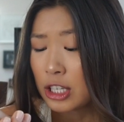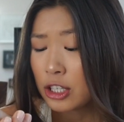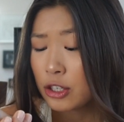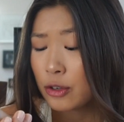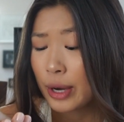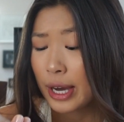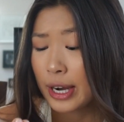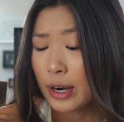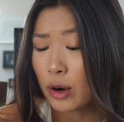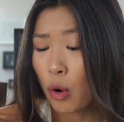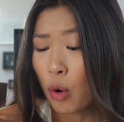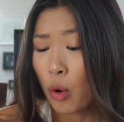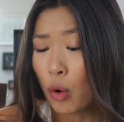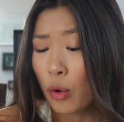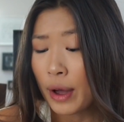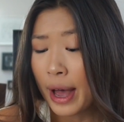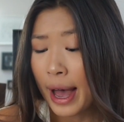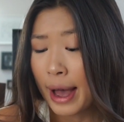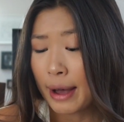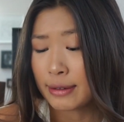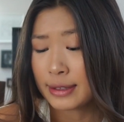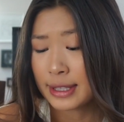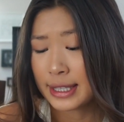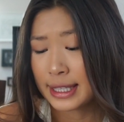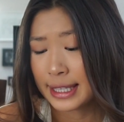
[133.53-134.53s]
You get a whole
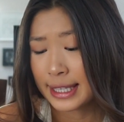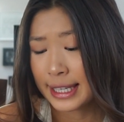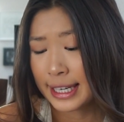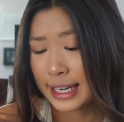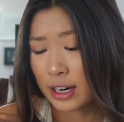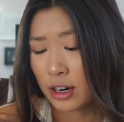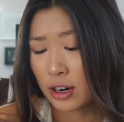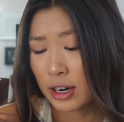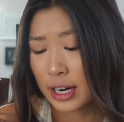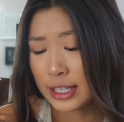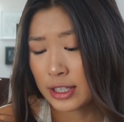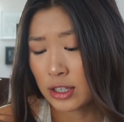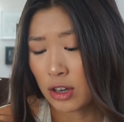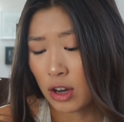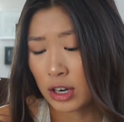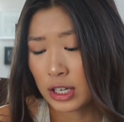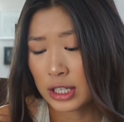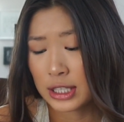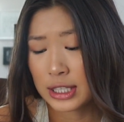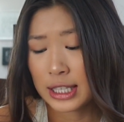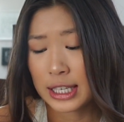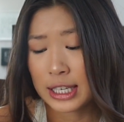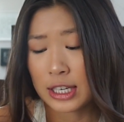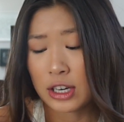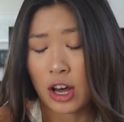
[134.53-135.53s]
ounce in here. It's
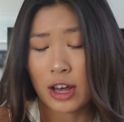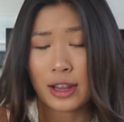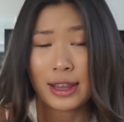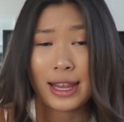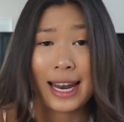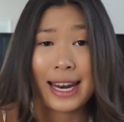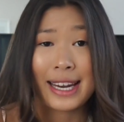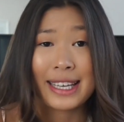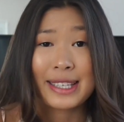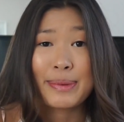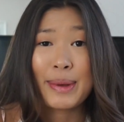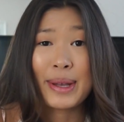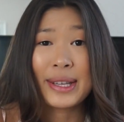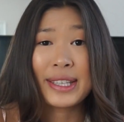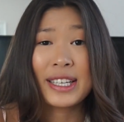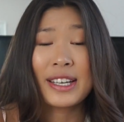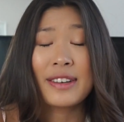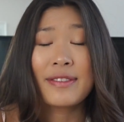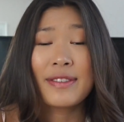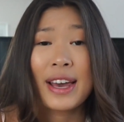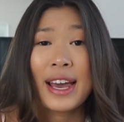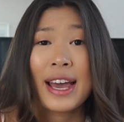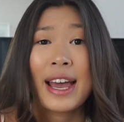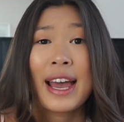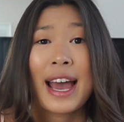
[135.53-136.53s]
honestly not that
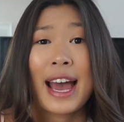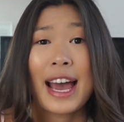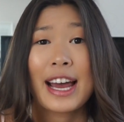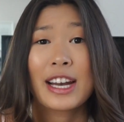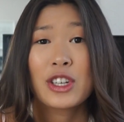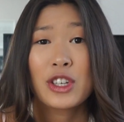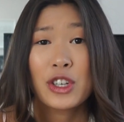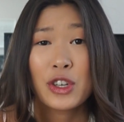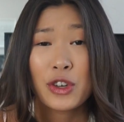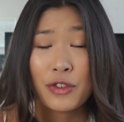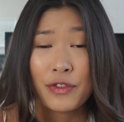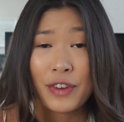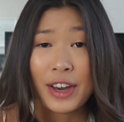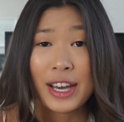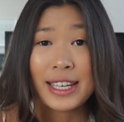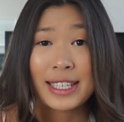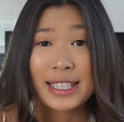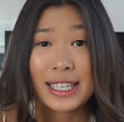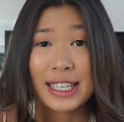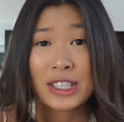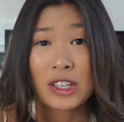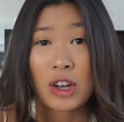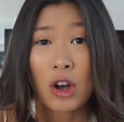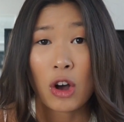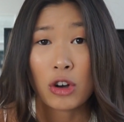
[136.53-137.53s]
expensive, and Too
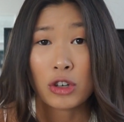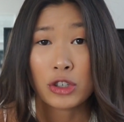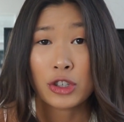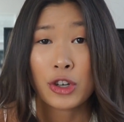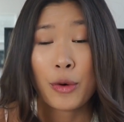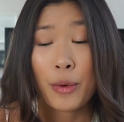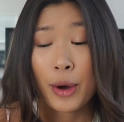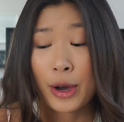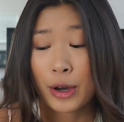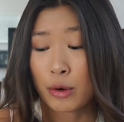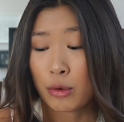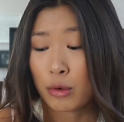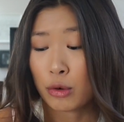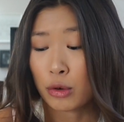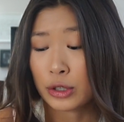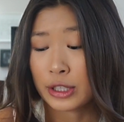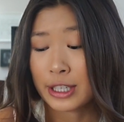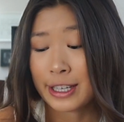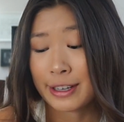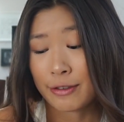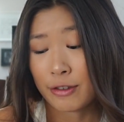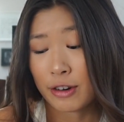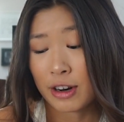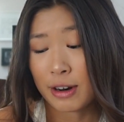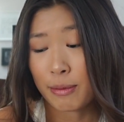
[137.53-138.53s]
Faced is also a
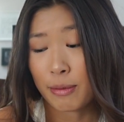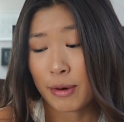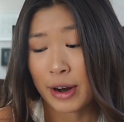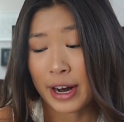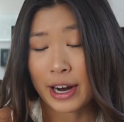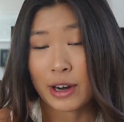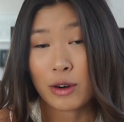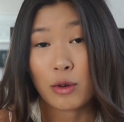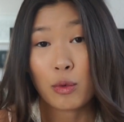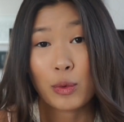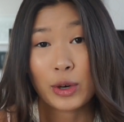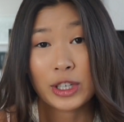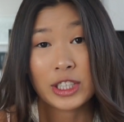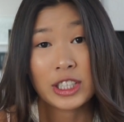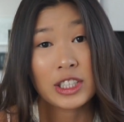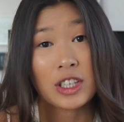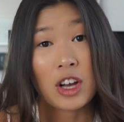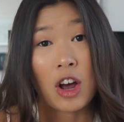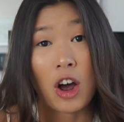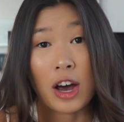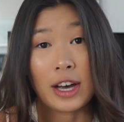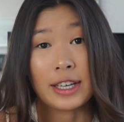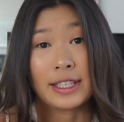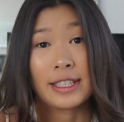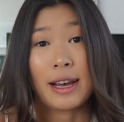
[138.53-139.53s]
cruelty-free brand, which is
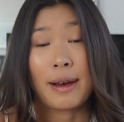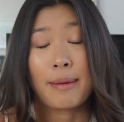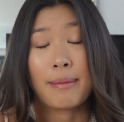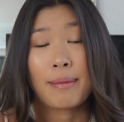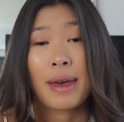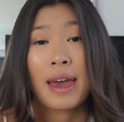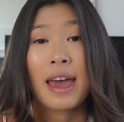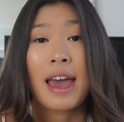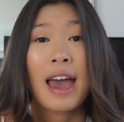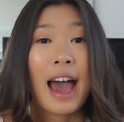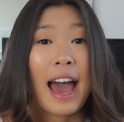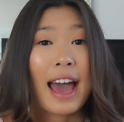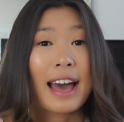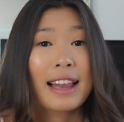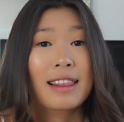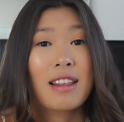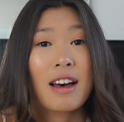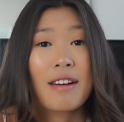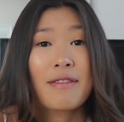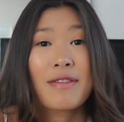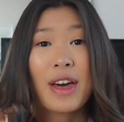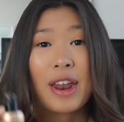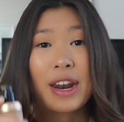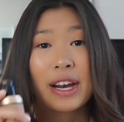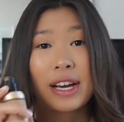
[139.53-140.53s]
awesome. I
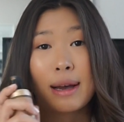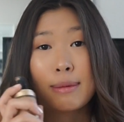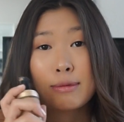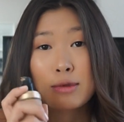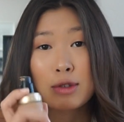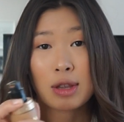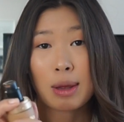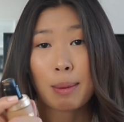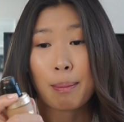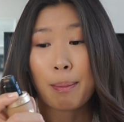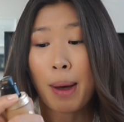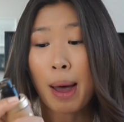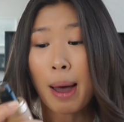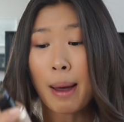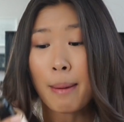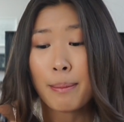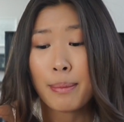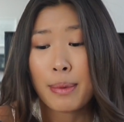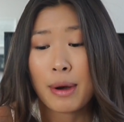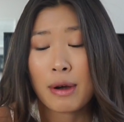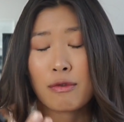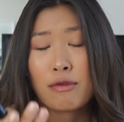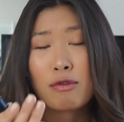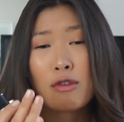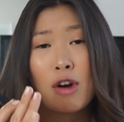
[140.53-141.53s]
love that it comes with a
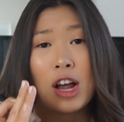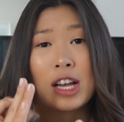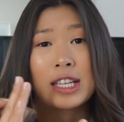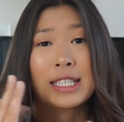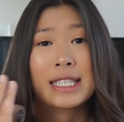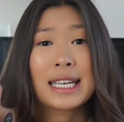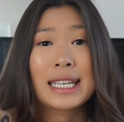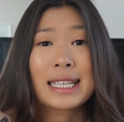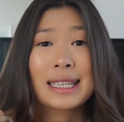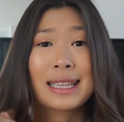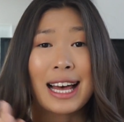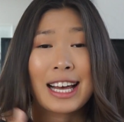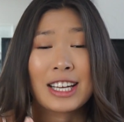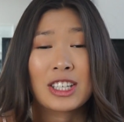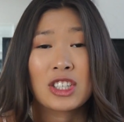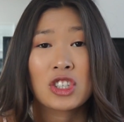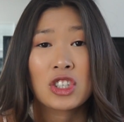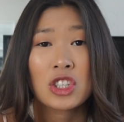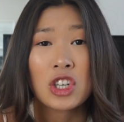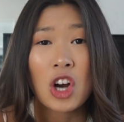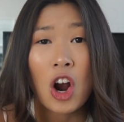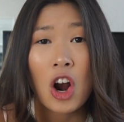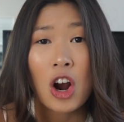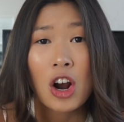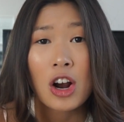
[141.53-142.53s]
pump, a frosted
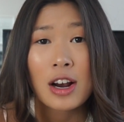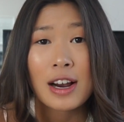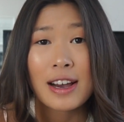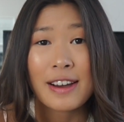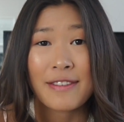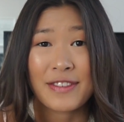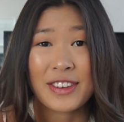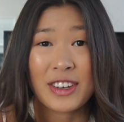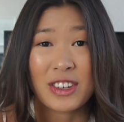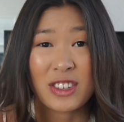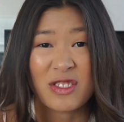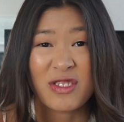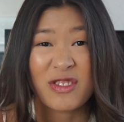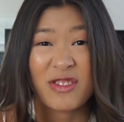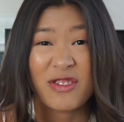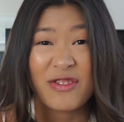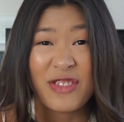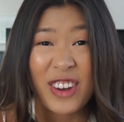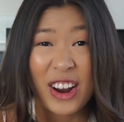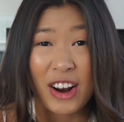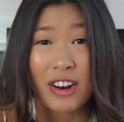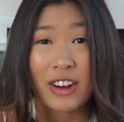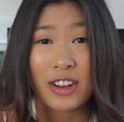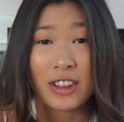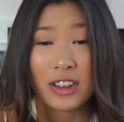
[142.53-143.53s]
glass jar. It feels
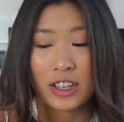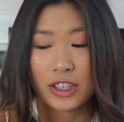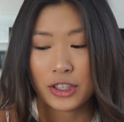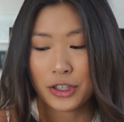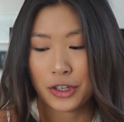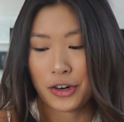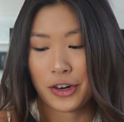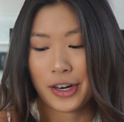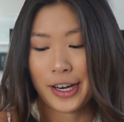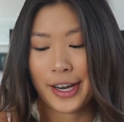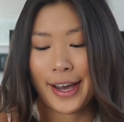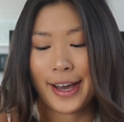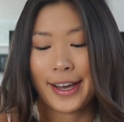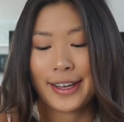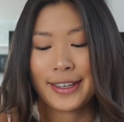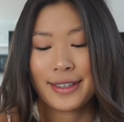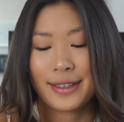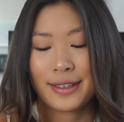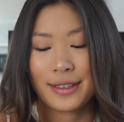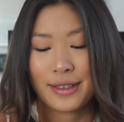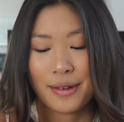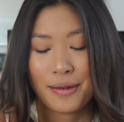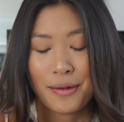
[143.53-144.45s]
very luxurious.